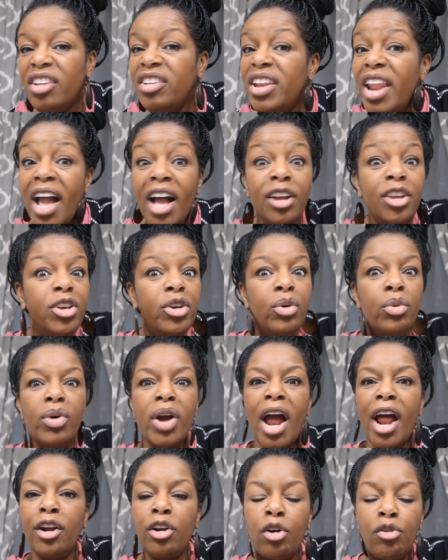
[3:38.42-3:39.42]
Now you don't
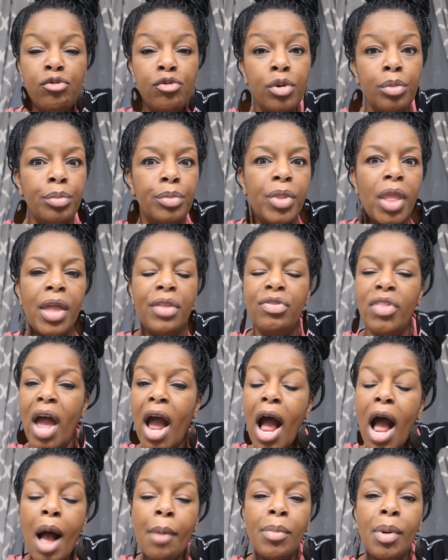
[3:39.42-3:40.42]
got no room.
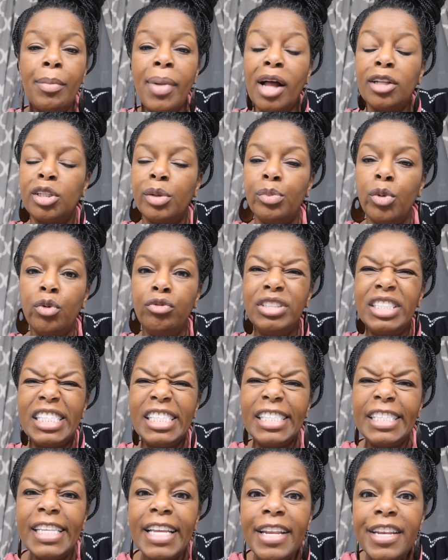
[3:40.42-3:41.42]
Now I'm about to move
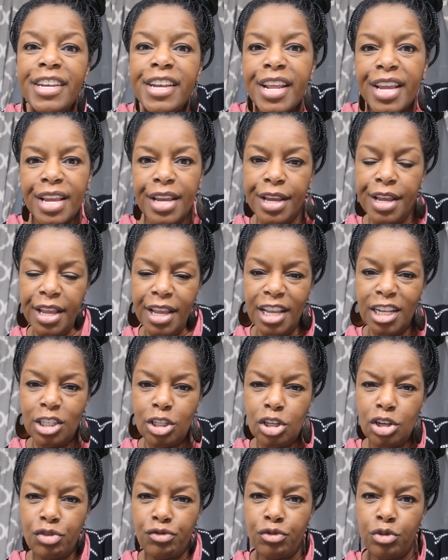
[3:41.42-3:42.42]
Sydni
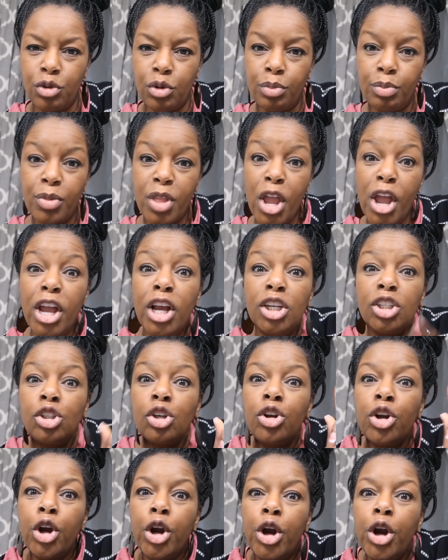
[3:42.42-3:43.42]
into the room.
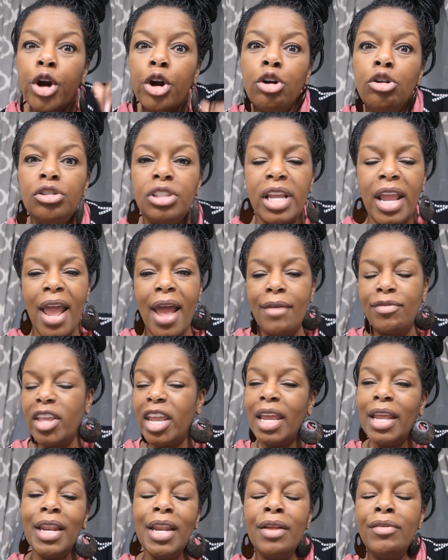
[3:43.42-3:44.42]
So the girls can have the,
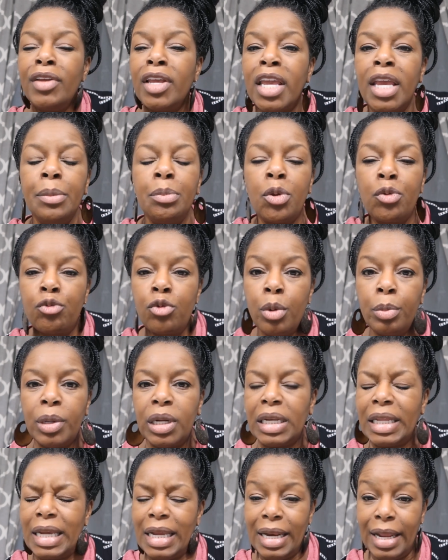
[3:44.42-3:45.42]
he didn't even keep the room
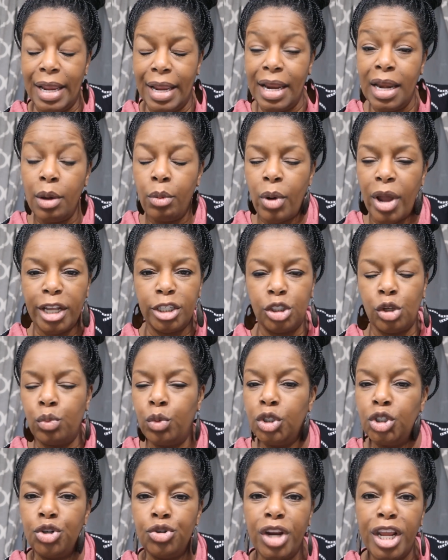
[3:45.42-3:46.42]
clean anyway. So
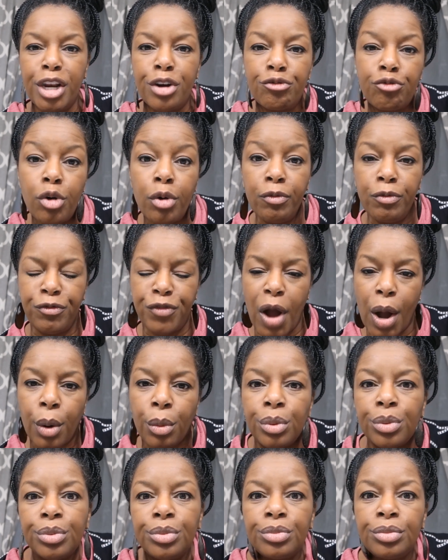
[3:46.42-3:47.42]
what you need a room
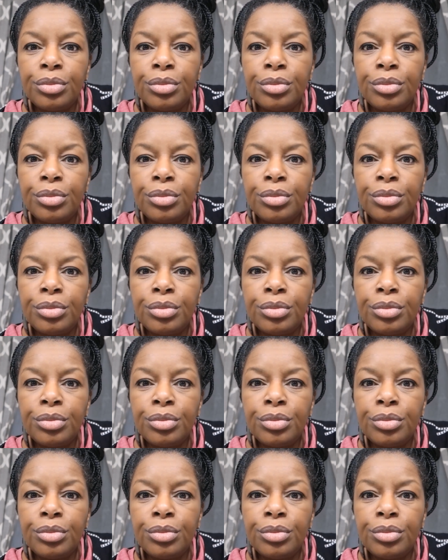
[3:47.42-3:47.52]
for?